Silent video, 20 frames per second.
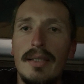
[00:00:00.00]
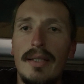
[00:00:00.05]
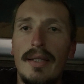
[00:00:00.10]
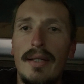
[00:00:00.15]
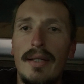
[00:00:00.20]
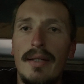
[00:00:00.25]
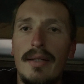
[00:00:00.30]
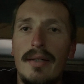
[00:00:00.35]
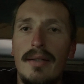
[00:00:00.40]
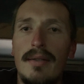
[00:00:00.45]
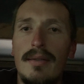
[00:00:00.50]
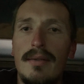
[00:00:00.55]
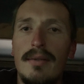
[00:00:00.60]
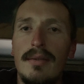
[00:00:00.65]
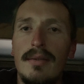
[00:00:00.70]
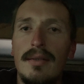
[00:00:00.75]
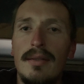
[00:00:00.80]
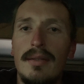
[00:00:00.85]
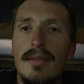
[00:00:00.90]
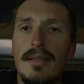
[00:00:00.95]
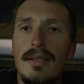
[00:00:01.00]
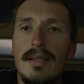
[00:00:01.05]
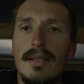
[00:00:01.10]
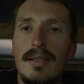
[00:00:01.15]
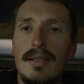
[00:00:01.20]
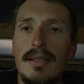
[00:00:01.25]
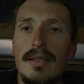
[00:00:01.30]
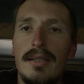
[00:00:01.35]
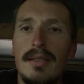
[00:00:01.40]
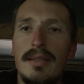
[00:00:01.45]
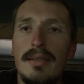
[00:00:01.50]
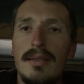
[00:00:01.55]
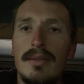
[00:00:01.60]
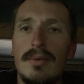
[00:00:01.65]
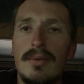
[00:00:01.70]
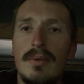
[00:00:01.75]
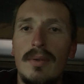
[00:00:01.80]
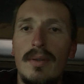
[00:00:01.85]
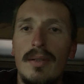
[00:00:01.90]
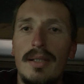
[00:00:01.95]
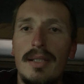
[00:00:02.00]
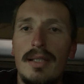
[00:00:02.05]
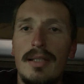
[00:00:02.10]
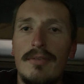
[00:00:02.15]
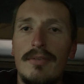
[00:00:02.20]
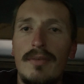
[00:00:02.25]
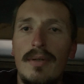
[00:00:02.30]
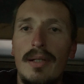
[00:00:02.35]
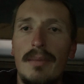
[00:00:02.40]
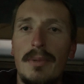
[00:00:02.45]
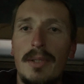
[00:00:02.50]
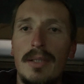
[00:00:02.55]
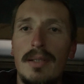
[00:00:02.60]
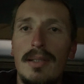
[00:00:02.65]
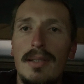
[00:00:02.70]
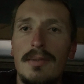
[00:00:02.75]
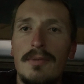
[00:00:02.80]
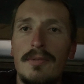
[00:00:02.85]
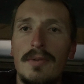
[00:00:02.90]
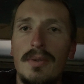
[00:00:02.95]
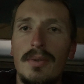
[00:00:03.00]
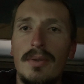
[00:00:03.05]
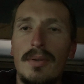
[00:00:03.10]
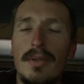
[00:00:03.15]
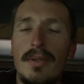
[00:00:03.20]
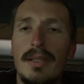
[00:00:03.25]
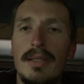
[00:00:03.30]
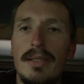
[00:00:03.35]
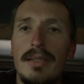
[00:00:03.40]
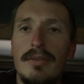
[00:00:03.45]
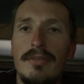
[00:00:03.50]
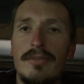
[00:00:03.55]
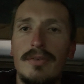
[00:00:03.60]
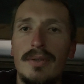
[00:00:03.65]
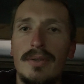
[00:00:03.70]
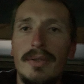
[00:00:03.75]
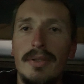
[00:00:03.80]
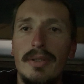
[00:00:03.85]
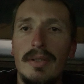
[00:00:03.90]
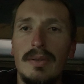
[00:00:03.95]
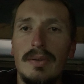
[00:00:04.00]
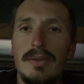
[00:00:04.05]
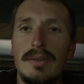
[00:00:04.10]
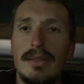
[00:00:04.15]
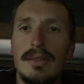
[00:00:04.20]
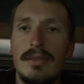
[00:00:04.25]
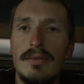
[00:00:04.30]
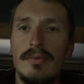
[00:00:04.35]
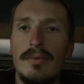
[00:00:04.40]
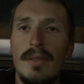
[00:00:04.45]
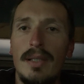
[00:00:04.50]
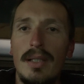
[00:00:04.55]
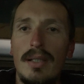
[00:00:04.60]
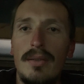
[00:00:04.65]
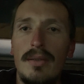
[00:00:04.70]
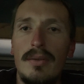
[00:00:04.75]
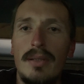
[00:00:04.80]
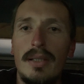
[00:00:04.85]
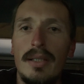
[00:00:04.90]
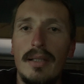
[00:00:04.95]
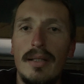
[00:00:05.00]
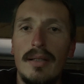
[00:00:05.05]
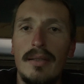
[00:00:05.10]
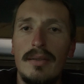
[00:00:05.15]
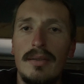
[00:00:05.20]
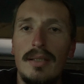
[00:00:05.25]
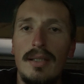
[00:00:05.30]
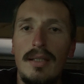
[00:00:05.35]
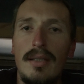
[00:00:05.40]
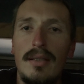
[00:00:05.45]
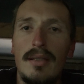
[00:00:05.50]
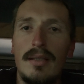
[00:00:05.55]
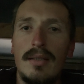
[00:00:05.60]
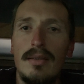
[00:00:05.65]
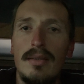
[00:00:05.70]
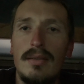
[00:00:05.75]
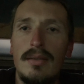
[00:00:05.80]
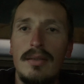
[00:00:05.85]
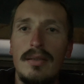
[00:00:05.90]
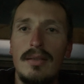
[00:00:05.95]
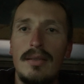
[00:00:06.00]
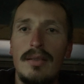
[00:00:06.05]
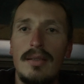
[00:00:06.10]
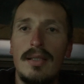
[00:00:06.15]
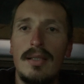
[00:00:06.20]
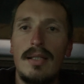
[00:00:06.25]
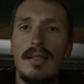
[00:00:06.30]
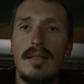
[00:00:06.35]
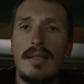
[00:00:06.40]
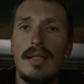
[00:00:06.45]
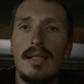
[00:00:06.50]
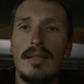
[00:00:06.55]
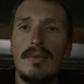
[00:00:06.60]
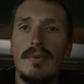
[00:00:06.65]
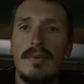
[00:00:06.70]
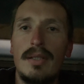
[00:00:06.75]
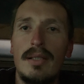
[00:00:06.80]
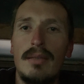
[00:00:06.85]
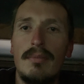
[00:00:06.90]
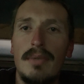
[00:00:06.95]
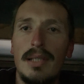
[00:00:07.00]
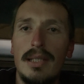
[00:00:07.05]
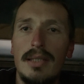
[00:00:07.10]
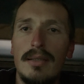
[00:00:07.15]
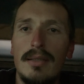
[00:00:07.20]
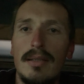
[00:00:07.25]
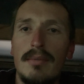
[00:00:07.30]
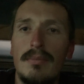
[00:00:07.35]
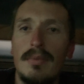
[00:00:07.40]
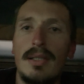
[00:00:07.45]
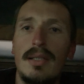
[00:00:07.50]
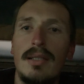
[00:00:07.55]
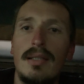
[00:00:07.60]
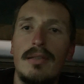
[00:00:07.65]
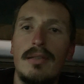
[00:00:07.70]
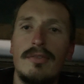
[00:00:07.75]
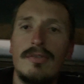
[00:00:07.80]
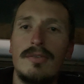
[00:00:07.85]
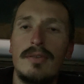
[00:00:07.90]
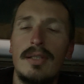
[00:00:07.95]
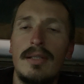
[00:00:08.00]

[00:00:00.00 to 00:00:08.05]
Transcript: and they only have limited inventory for those as well. I think I can get one, but I'm kind of